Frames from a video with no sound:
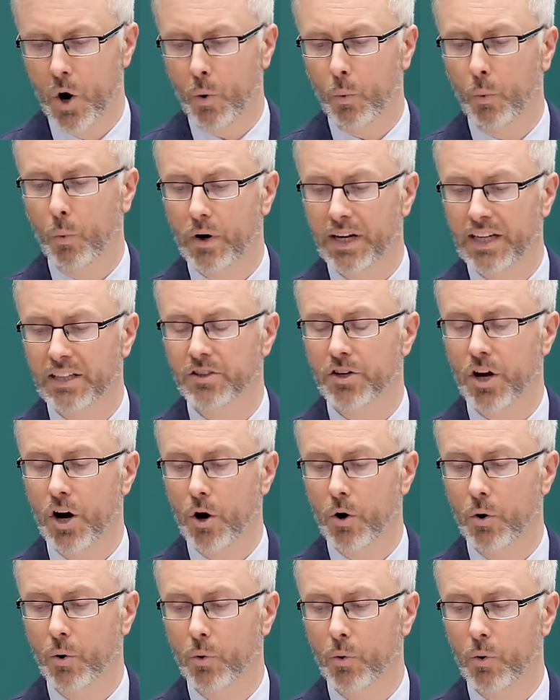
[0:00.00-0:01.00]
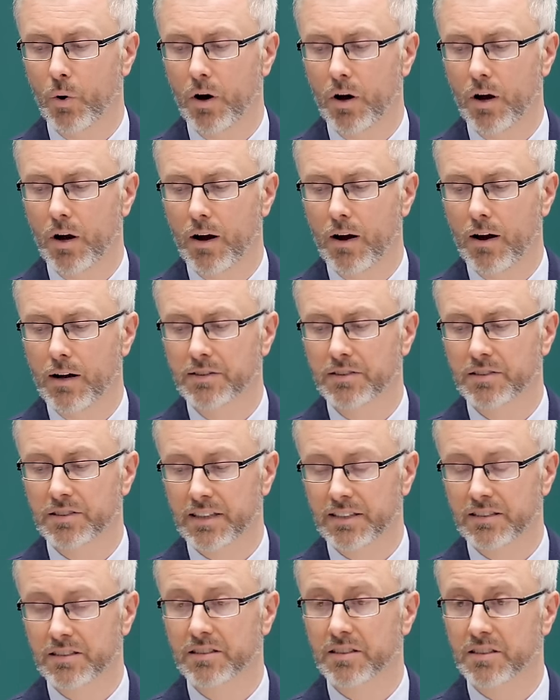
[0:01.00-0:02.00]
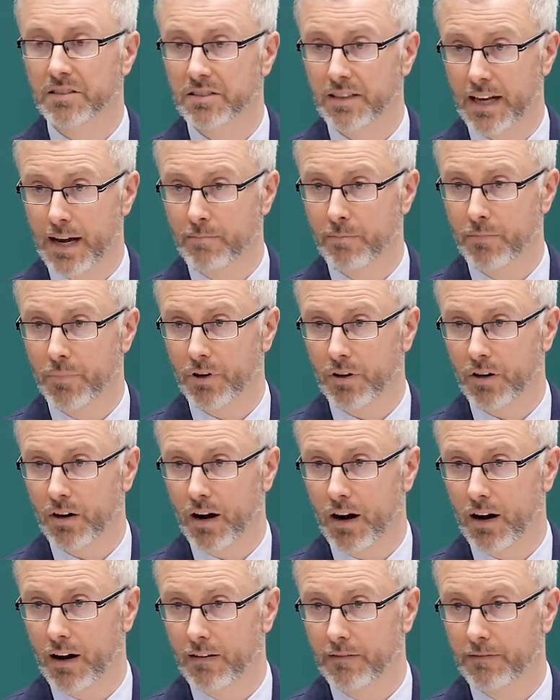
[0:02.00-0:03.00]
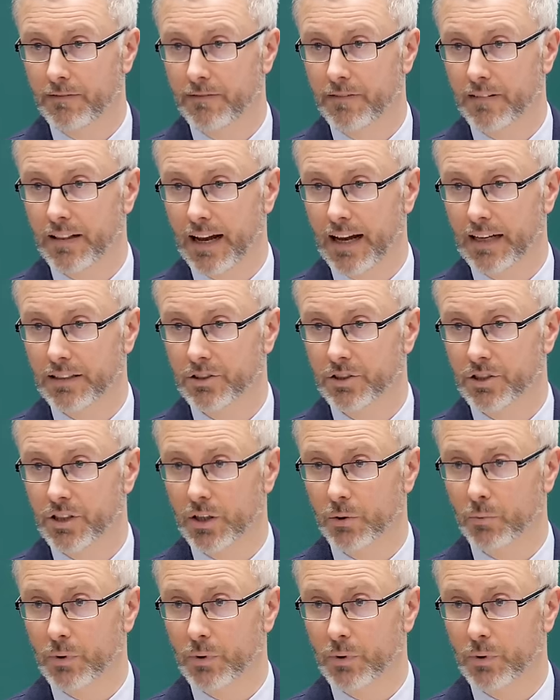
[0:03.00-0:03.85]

We know since December of last year,